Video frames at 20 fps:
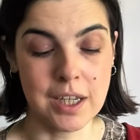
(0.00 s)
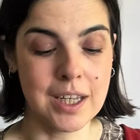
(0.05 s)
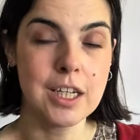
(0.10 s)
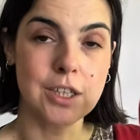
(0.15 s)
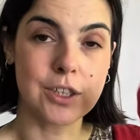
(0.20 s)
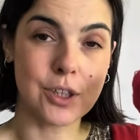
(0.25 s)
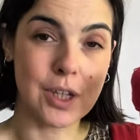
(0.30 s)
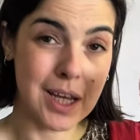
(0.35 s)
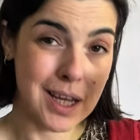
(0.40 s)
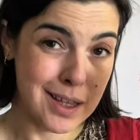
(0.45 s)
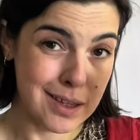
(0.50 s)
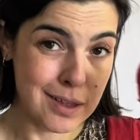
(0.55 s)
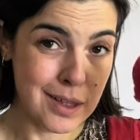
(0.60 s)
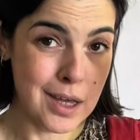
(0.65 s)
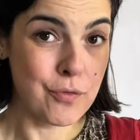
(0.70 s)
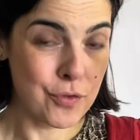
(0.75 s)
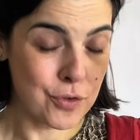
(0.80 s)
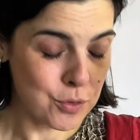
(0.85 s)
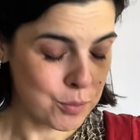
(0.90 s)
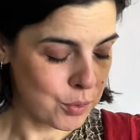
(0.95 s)
So I had
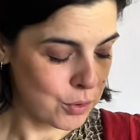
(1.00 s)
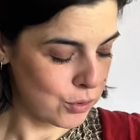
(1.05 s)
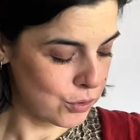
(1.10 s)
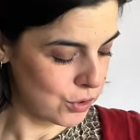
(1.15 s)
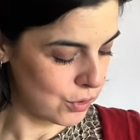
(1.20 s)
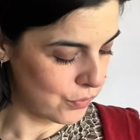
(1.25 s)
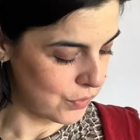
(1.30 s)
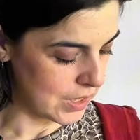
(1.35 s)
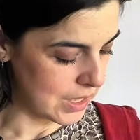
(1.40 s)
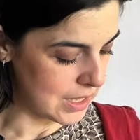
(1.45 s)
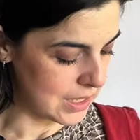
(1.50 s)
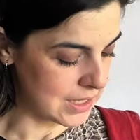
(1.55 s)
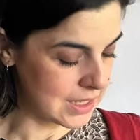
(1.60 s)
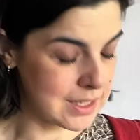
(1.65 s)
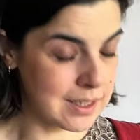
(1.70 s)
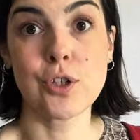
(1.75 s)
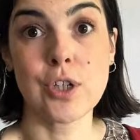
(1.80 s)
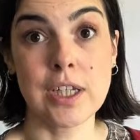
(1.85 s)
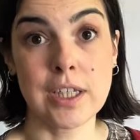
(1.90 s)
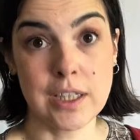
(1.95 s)
4 balls of this,
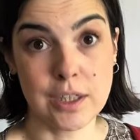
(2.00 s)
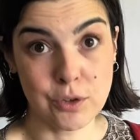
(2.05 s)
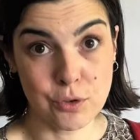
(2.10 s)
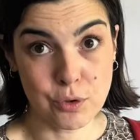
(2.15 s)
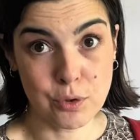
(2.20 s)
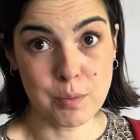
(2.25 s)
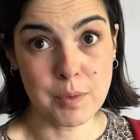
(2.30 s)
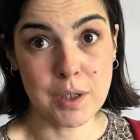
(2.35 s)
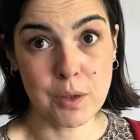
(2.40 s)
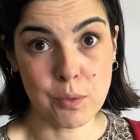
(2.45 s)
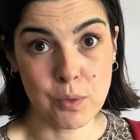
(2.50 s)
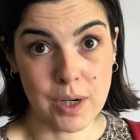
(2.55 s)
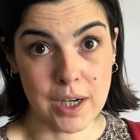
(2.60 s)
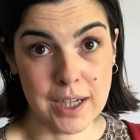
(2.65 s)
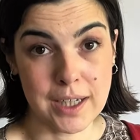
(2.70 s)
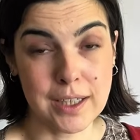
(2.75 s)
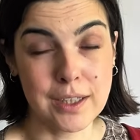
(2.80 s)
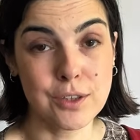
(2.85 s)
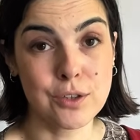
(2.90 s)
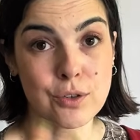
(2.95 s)
and it took me a
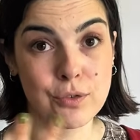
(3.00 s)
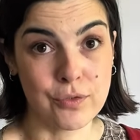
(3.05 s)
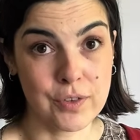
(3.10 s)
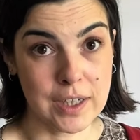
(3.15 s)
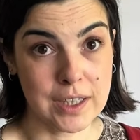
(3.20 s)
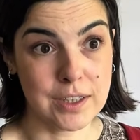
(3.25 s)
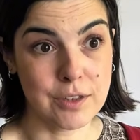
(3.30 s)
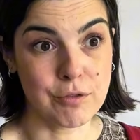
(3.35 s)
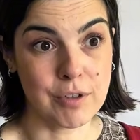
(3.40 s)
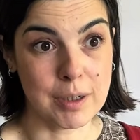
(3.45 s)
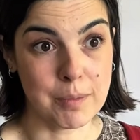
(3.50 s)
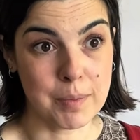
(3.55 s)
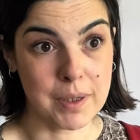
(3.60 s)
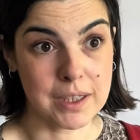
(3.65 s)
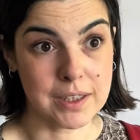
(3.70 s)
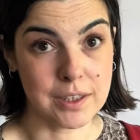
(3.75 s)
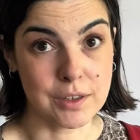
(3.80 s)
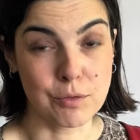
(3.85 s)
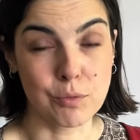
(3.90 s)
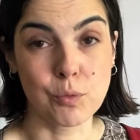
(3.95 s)
while to find the right
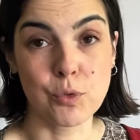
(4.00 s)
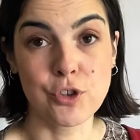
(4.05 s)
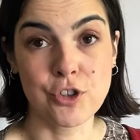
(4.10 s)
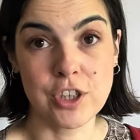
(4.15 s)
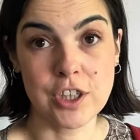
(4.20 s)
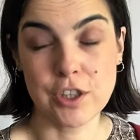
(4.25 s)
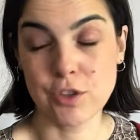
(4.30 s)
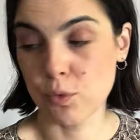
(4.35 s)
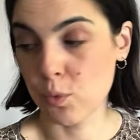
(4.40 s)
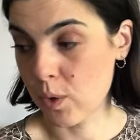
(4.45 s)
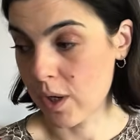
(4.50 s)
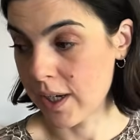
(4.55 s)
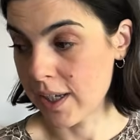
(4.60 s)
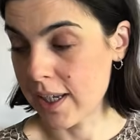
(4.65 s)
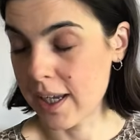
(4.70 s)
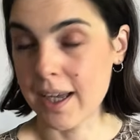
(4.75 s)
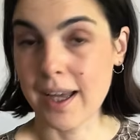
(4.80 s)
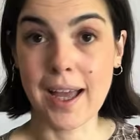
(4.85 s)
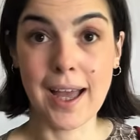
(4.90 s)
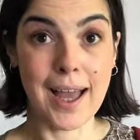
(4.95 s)
pattern, which is why
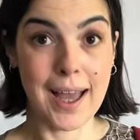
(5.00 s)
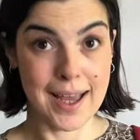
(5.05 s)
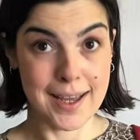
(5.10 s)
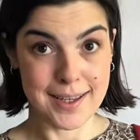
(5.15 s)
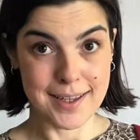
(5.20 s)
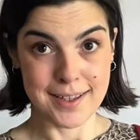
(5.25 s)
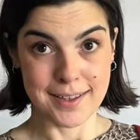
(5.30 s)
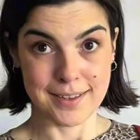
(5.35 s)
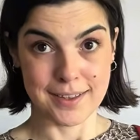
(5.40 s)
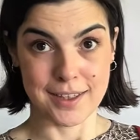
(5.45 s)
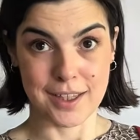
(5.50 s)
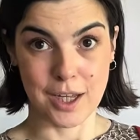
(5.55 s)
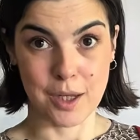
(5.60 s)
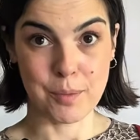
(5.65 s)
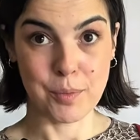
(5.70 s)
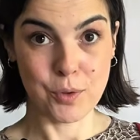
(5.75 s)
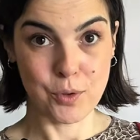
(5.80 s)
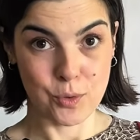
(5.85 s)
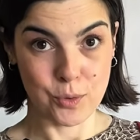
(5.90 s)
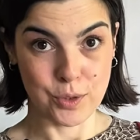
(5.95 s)
I ended up
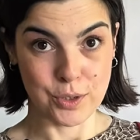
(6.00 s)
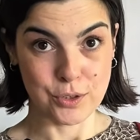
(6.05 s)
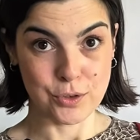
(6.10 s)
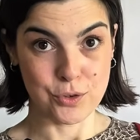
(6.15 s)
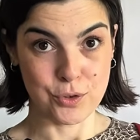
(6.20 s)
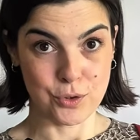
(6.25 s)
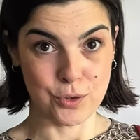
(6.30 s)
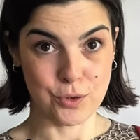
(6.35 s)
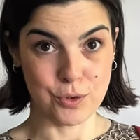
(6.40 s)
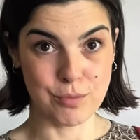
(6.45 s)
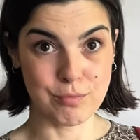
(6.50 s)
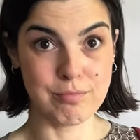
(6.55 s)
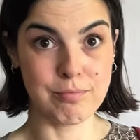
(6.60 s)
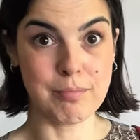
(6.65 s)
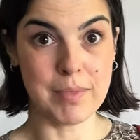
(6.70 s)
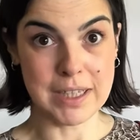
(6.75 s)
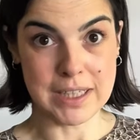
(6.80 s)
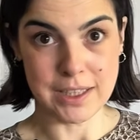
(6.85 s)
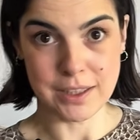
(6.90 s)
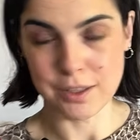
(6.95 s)
going to
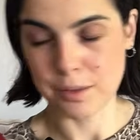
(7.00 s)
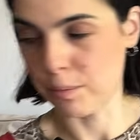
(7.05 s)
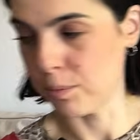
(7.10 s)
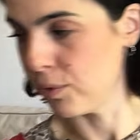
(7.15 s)
my knitting